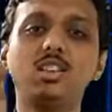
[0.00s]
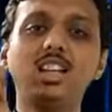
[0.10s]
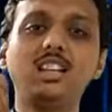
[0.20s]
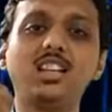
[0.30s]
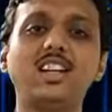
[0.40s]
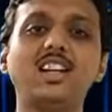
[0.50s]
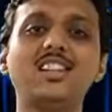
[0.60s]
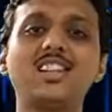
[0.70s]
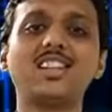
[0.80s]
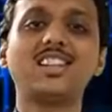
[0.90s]
the
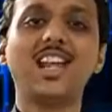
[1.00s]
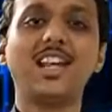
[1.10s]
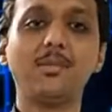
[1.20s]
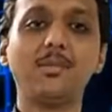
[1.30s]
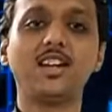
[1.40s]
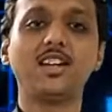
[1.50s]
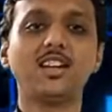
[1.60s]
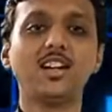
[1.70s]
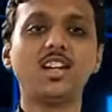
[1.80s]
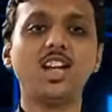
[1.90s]
36th element.
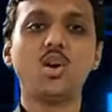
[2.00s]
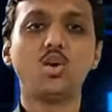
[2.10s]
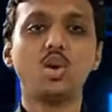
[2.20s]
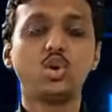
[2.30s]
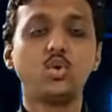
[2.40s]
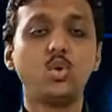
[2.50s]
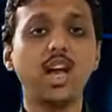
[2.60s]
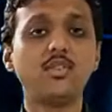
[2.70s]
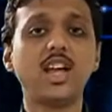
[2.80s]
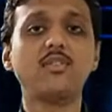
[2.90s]
Now you
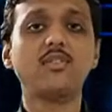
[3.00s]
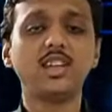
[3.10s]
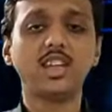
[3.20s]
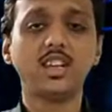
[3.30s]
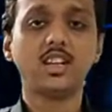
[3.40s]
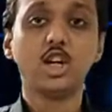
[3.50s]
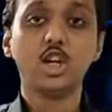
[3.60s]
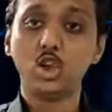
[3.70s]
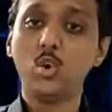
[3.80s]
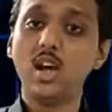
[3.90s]
have everything.
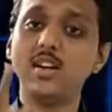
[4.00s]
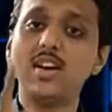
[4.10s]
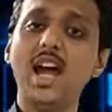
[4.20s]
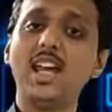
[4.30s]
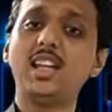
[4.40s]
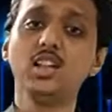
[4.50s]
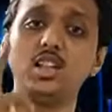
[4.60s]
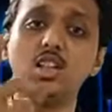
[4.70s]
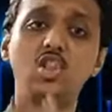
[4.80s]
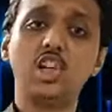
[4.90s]
You have I,
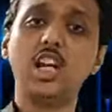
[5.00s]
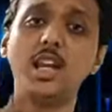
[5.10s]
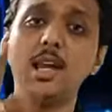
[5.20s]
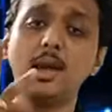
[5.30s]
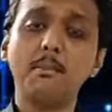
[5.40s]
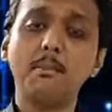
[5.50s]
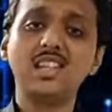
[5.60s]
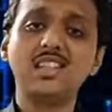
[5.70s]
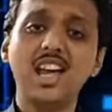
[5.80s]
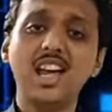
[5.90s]
J,
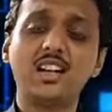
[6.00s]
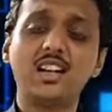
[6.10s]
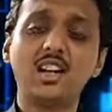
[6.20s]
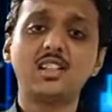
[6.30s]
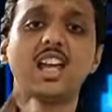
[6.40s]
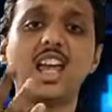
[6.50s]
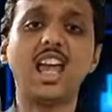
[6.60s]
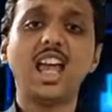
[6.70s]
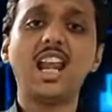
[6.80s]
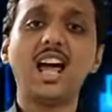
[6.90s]
base address,
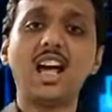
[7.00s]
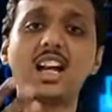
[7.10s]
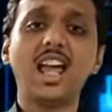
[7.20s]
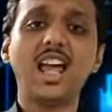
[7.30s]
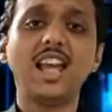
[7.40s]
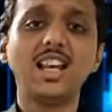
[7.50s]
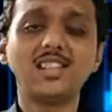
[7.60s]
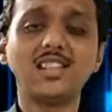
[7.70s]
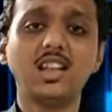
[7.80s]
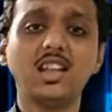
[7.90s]
LR,
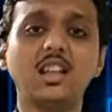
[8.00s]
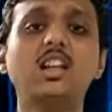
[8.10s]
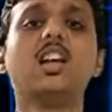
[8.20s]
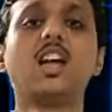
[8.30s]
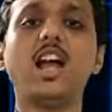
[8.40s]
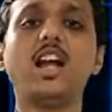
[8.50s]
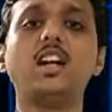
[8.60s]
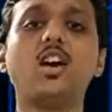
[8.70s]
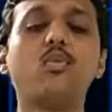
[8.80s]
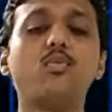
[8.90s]
LC, and
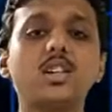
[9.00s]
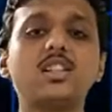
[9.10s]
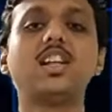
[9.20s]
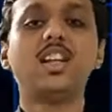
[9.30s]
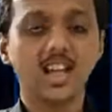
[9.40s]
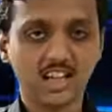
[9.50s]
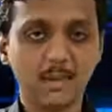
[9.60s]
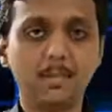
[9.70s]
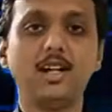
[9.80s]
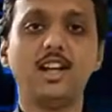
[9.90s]
obviously
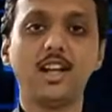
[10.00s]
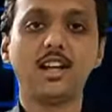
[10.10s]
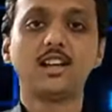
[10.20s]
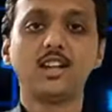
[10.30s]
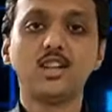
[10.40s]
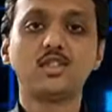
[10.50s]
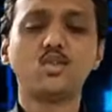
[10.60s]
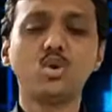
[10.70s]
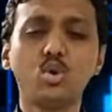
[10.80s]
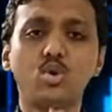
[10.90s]
capital R.
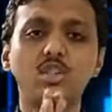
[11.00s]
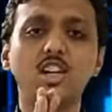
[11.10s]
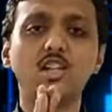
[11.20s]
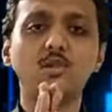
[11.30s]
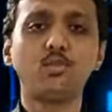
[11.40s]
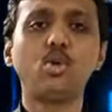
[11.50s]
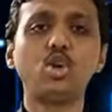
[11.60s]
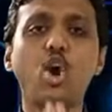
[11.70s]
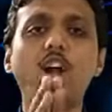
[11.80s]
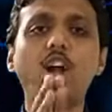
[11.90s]
So just put
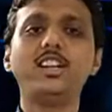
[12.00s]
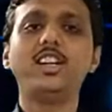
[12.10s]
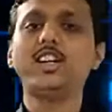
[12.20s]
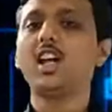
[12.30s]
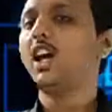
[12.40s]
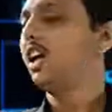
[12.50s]
all the data